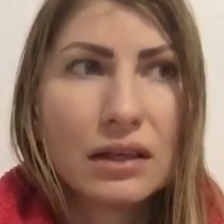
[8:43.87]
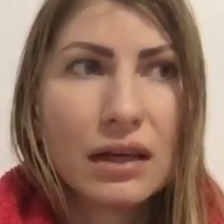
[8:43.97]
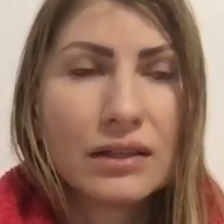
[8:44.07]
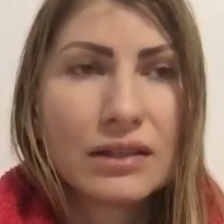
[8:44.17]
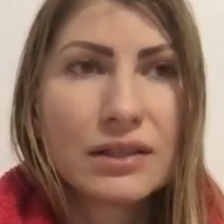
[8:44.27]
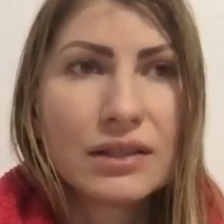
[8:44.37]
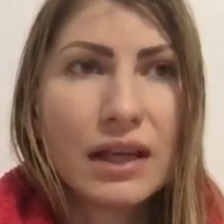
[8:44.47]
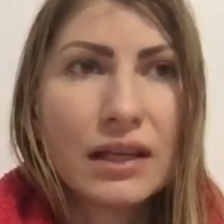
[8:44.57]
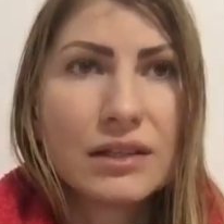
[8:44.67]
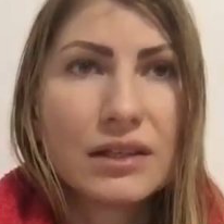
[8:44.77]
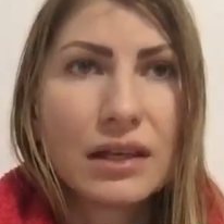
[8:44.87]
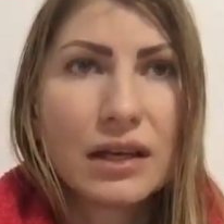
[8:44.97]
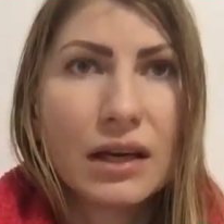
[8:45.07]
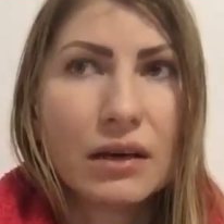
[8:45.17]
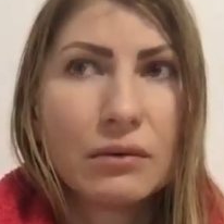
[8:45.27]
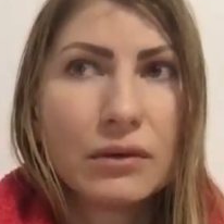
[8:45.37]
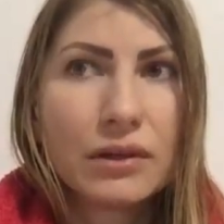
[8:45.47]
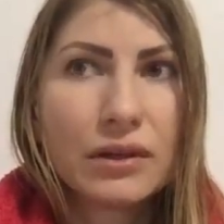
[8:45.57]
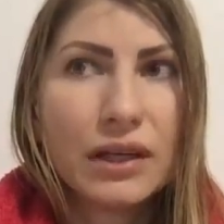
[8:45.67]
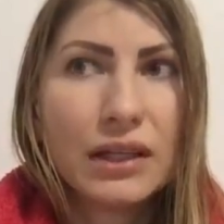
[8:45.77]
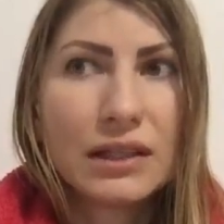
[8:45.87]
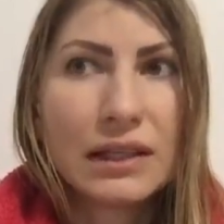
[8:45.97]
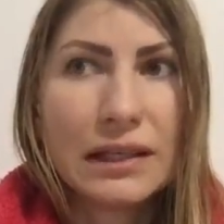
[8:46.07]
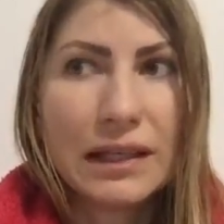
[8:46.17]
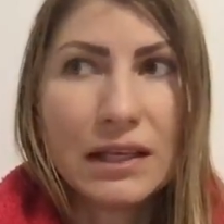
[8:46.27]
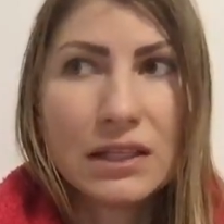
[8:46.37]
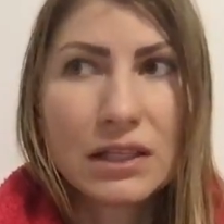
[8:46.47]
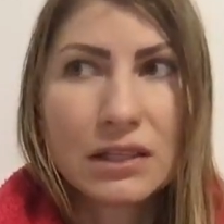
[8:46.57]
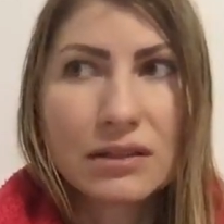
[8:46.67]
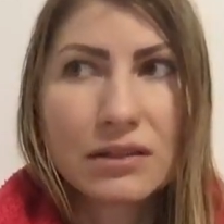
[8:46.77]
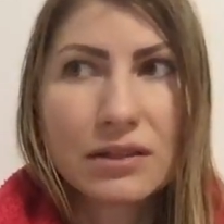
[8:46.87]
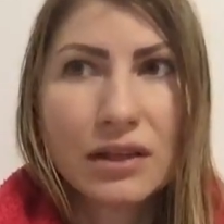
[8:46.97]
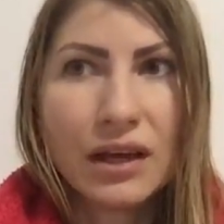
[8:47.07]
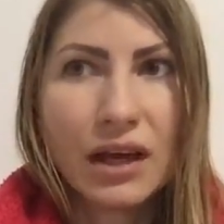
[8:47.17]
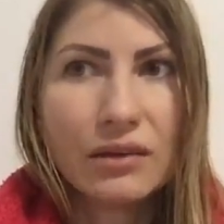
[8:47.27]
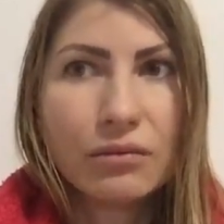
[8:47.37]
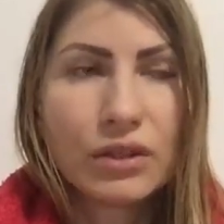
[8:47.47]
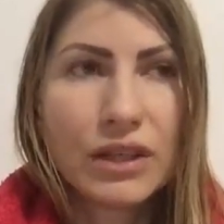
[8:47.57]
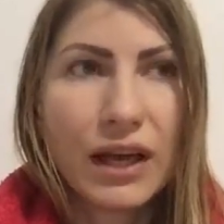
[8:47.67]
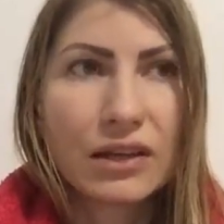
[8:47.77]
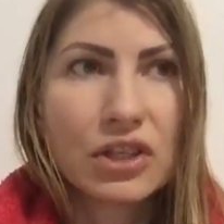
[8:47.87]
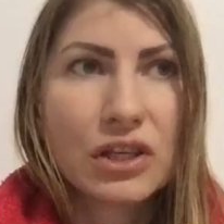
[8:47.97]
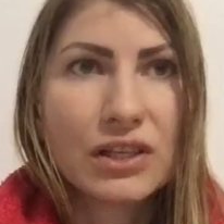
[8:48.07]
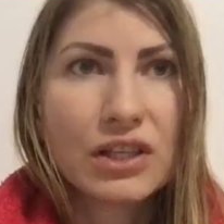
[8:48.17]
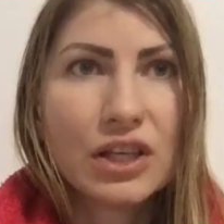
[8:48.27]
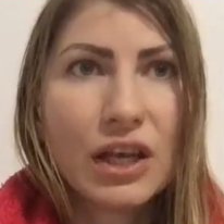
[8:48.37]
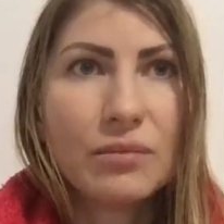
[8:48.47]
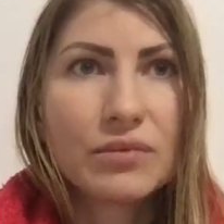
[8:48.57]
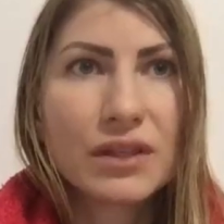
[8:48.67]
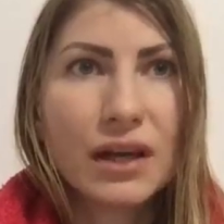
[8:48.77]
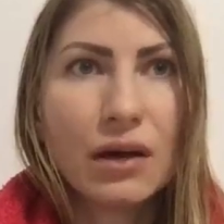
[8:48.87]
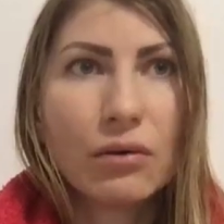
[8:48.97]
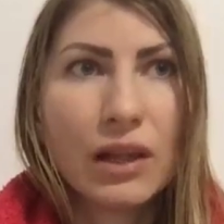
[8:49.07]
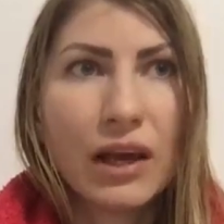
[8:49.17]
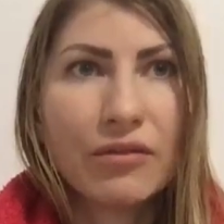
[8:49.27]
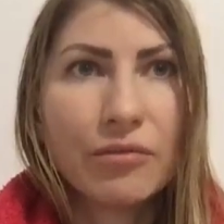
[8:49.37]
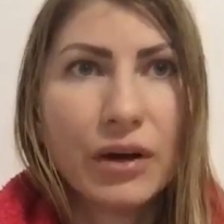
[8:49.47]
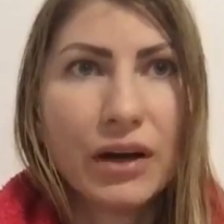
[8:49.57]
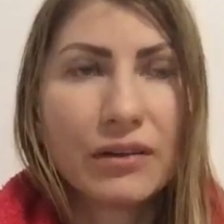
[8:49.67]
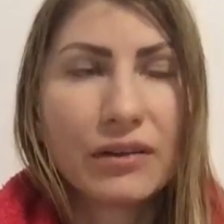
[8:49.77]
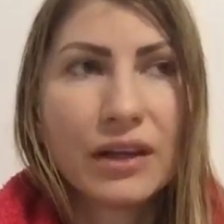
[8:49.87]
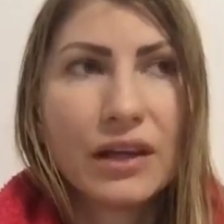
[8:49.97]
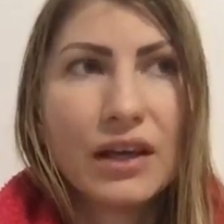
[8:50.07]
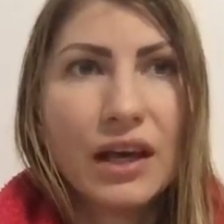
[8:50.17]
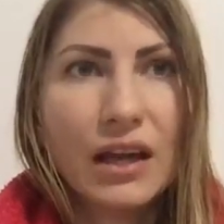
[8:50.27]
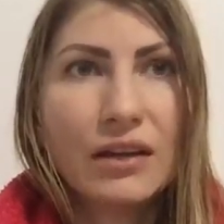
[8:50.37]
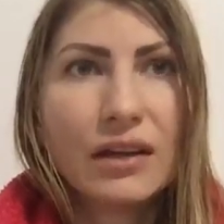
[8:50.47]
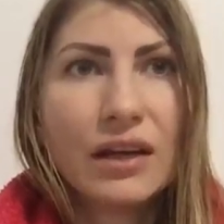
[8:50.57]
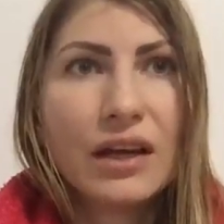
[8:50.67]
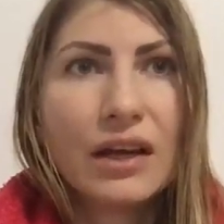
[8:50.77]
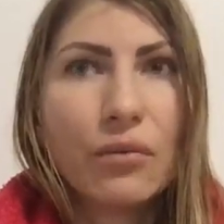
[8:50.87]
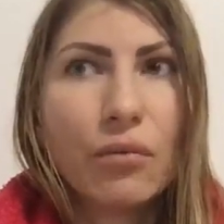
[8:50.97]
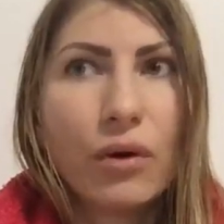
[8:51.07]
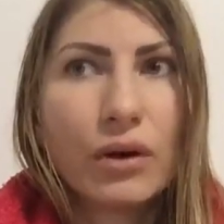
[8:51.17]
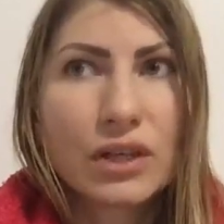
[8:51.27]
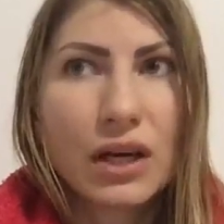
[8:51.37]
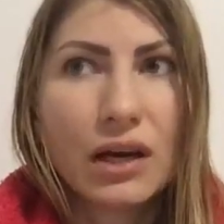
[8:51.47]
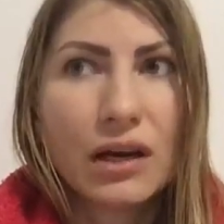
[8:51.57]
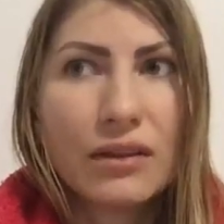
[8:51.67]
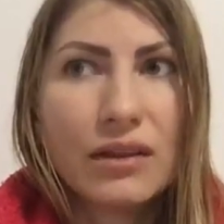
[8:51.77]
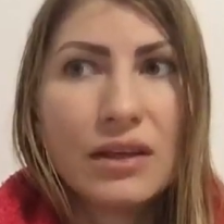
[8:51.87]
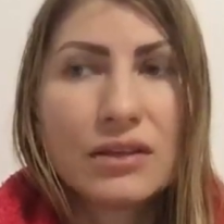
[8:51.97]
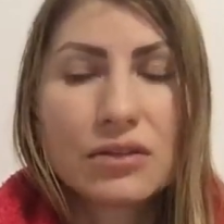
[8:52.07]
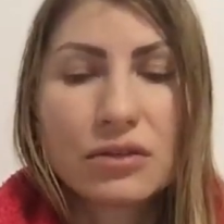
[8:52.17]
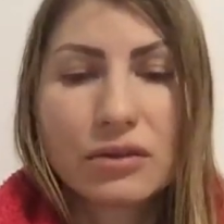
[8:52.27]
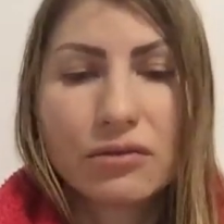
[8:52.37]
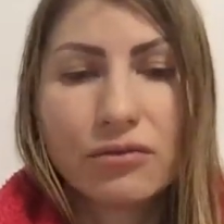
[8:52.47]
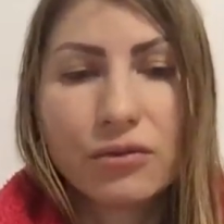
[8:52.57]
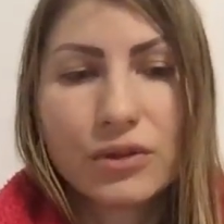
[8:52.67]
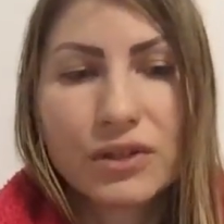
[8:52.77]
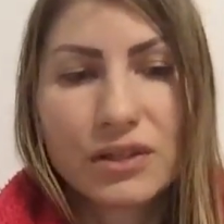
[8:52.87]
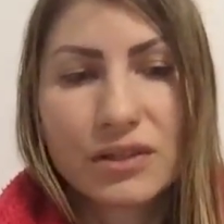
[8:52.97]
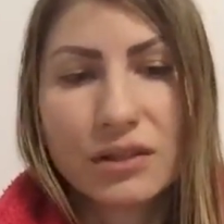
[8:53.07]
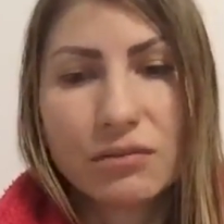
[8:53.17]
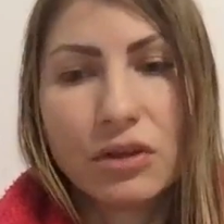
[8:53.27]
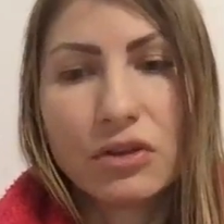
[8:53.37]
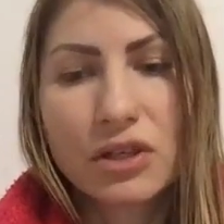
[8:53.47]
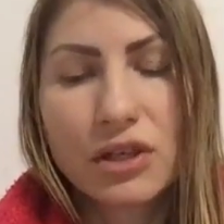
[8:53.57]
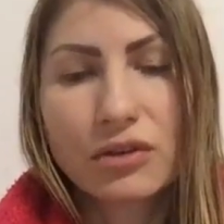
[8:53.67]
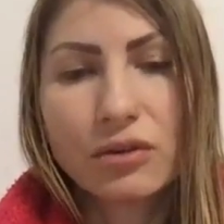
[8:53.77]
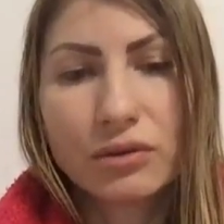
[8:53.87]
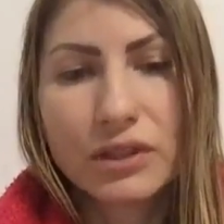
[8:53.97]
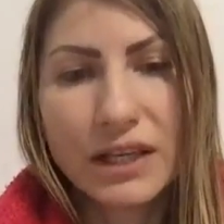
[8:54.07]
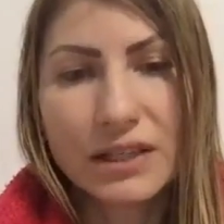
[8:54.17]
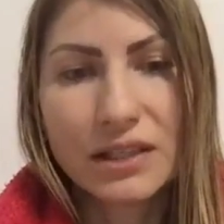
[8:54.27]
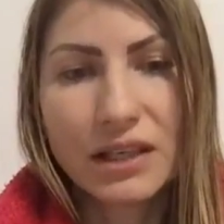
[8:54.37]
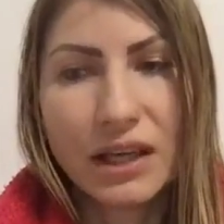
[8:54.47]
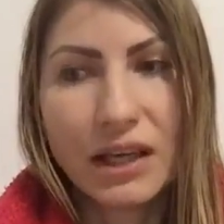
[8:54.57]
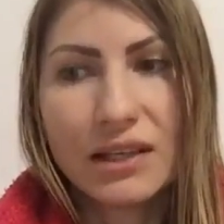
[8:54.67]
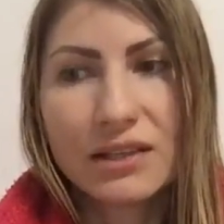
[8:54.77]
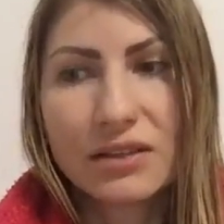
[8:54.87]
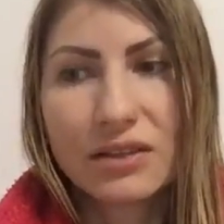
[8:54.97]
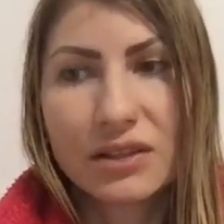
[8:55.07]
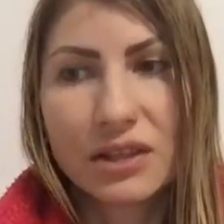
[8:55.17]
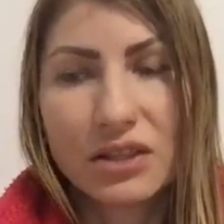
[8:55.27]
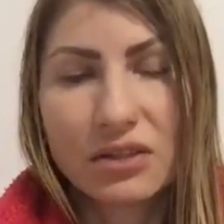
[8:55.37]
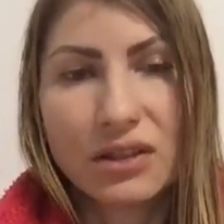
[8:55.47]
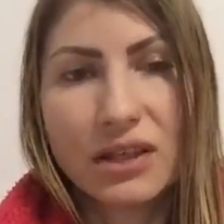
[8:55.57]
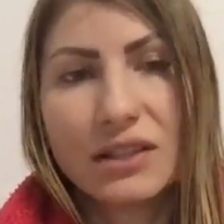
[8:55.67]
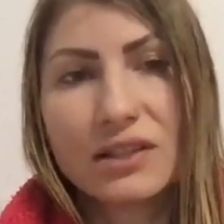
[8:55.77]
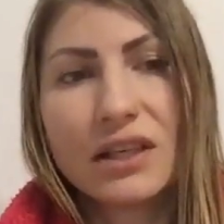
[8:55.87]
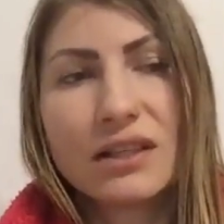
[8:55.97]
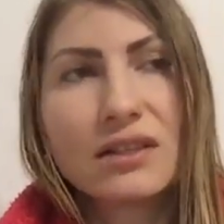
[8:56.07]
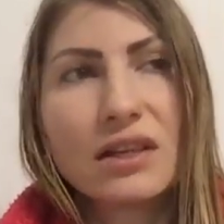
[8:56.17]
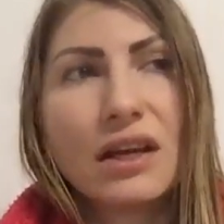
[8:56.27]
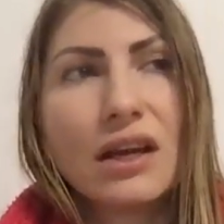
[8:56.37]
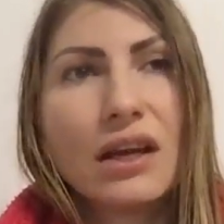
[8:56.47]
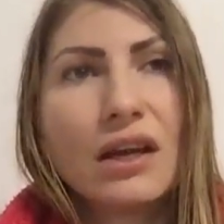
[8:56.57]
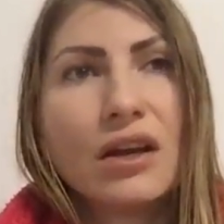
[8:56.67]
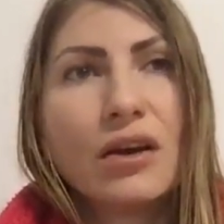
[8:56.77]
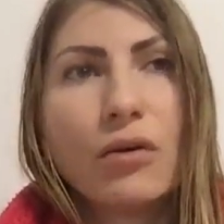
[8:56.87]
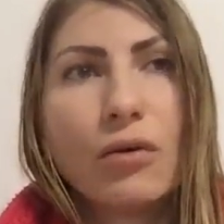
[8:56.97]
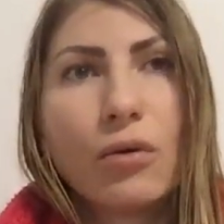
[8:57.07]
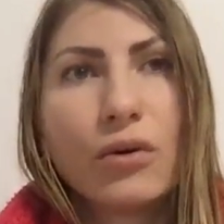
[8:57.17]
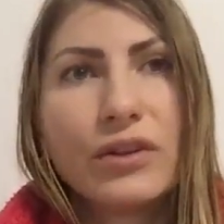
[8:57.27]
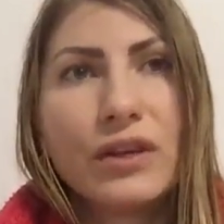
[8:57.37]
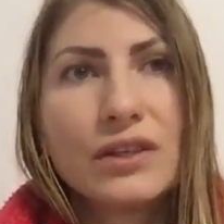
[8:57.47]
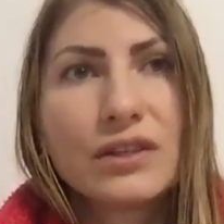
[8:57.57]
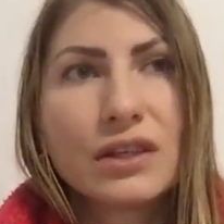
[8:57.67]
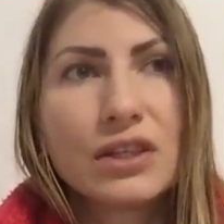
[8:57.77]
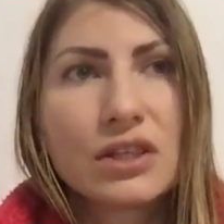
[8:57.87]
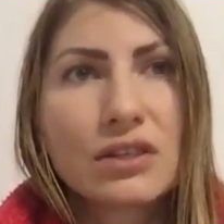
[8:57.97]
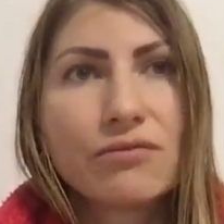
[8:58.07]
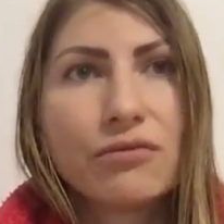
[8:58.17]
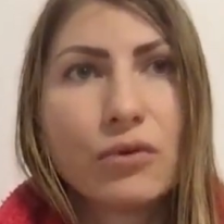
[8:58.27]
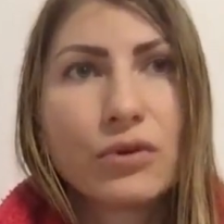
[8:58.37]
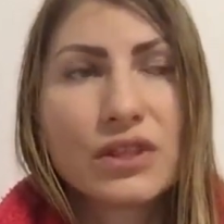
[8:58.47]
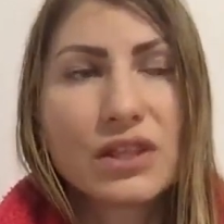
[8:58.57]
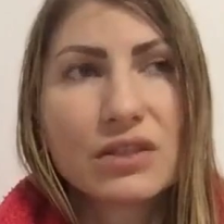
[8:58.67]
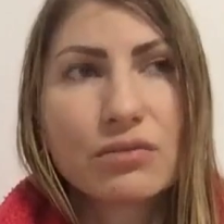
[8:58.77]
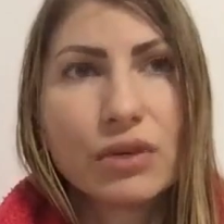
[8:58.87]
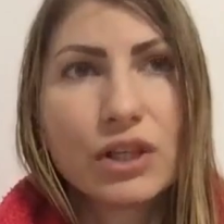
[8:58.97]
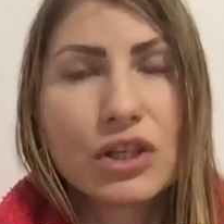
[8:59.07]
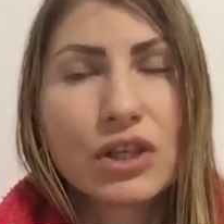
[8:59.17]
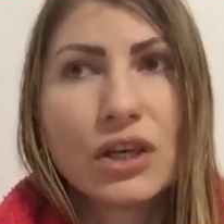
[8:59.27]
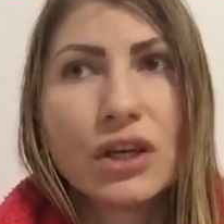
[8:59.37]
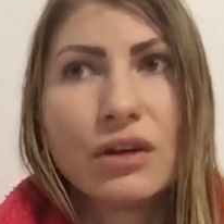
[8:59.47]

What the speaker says: understanding our inclinations and what actually shapes our life path, and what are these sort of forces that we usually call destiny. Is there such a thing as destiny, or these are just forces which